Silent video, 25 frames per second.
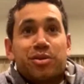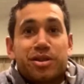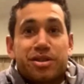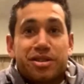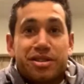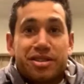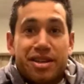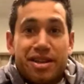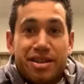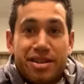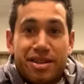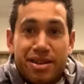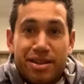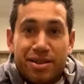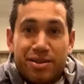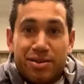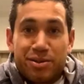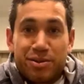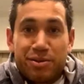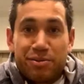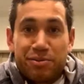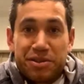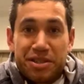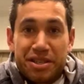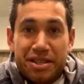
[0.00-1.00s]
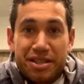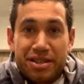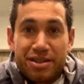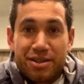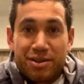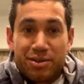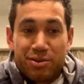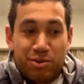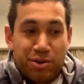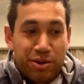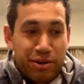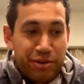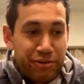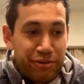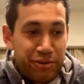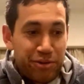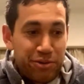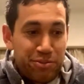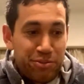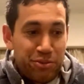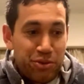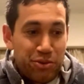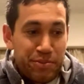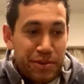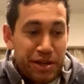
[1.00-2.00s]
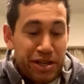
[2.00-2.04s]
want to say that, because obviously still got a few more